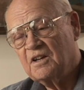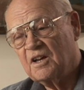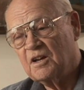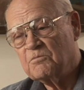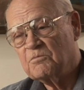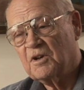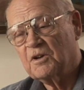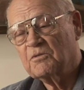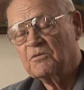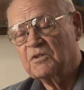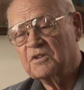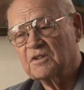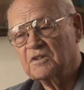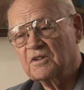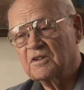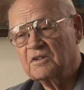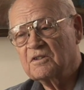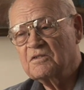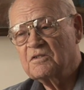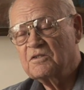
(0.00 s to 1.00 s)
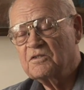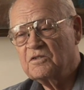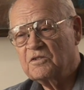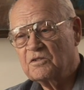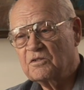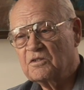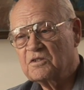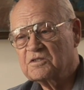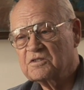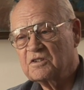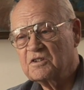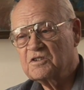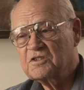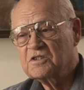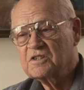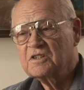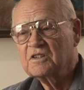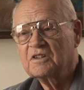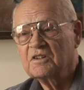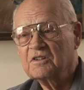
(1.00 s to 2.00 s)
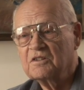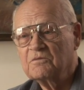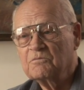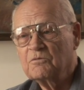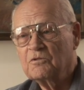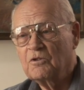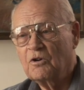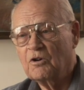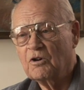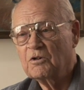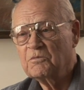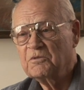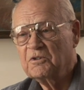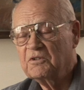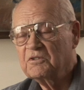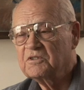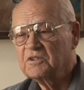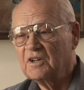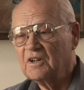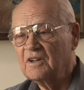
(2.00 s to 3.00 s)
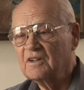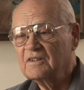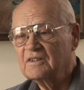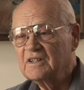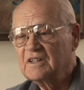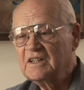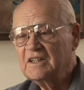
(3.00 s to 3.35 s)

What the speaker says: I met with a neurosurgeon in Orem, Utah.